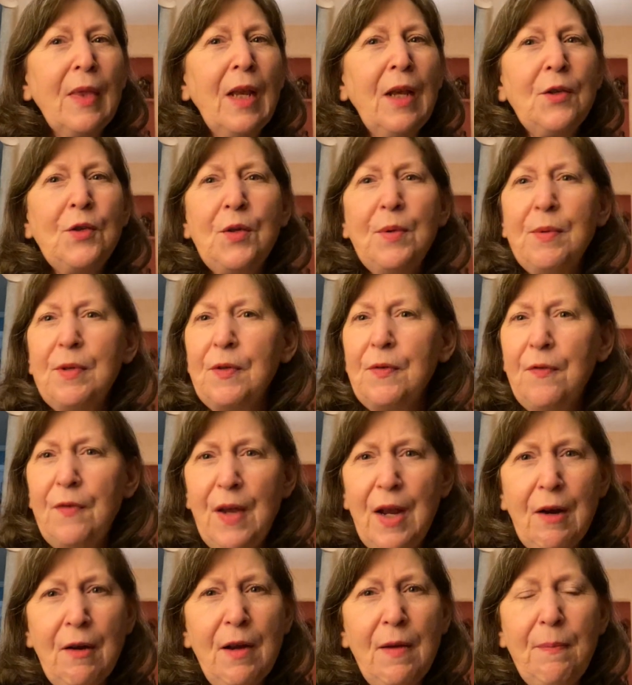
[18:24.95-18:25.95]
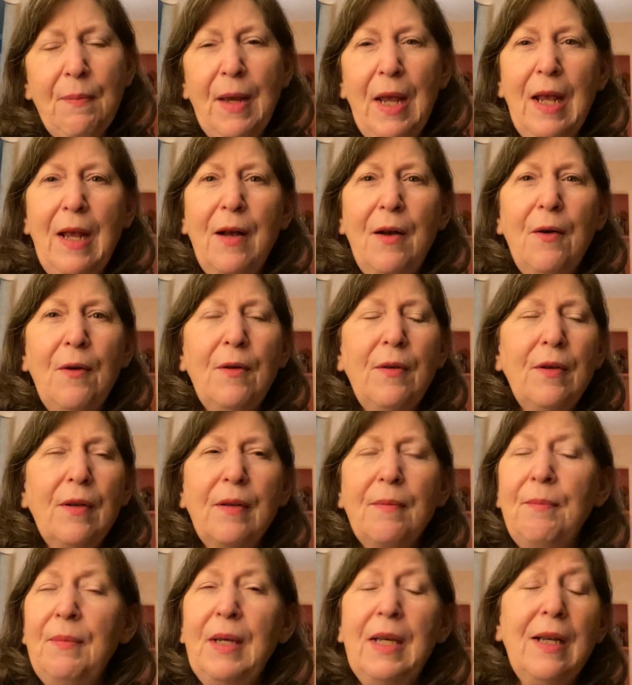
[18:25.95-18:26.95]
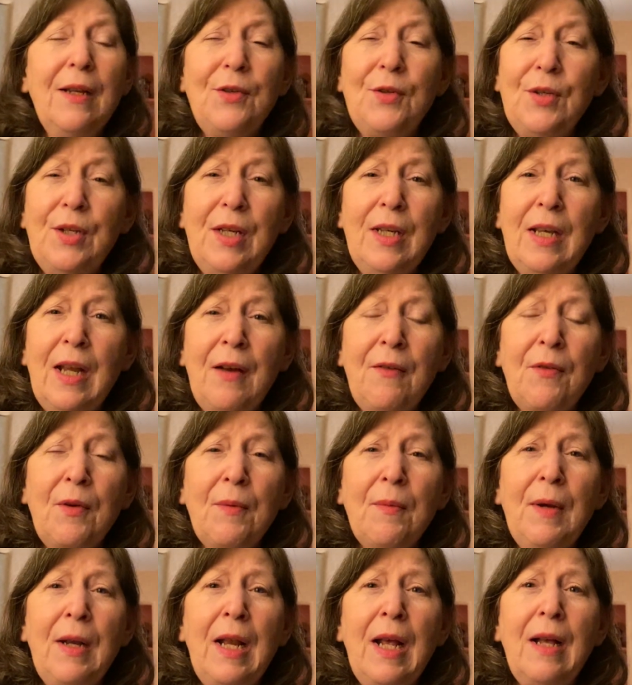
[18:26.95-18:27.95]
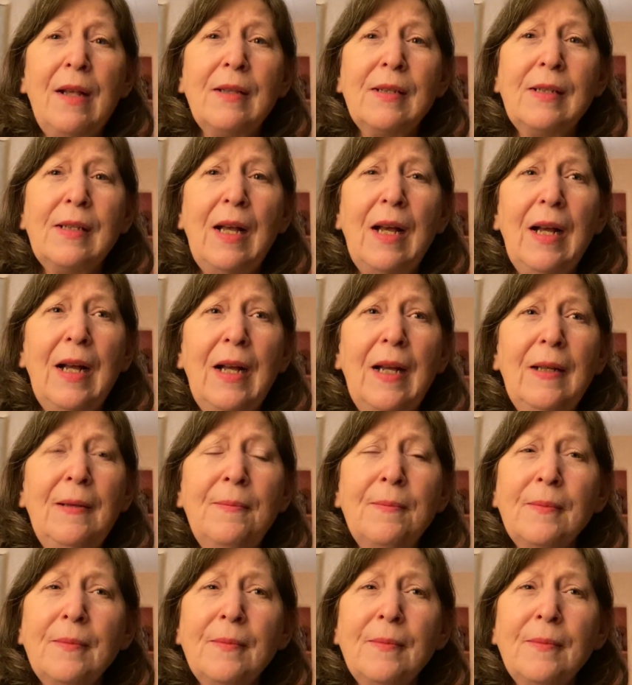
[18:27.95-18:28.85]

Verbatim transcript: She was very pale because she never went outside